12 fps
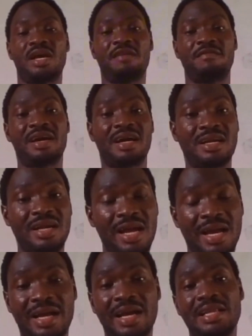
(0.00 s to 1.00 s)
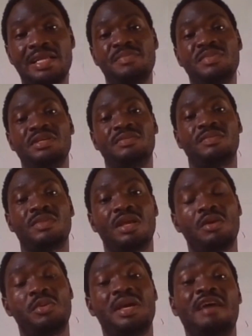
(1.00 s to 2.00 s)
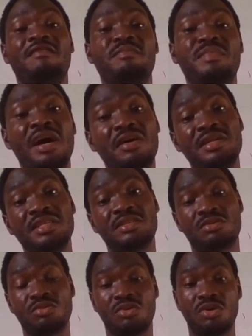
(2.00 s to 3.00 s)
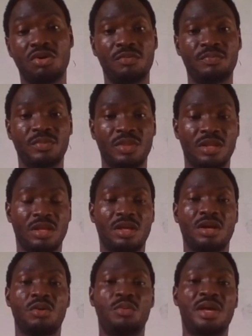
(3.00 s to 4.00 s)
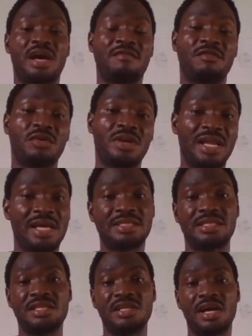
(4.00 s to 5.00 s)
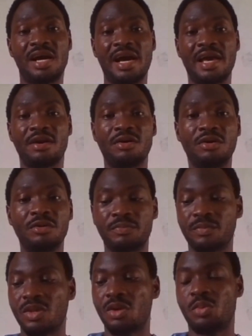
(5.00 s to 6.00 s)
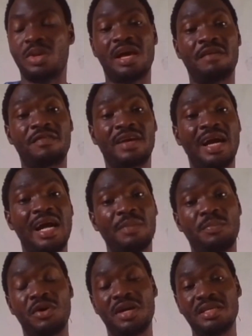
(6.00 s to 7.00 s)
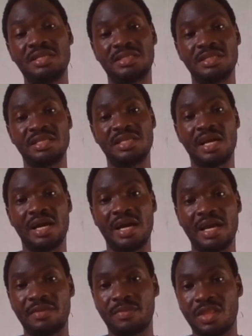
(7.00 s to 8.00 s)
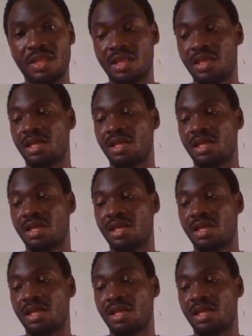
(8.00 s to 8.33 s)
we have Accra Academy, we have Mauli School Home, we have Ola Senior High Home, we have Carl Pohin Senior High,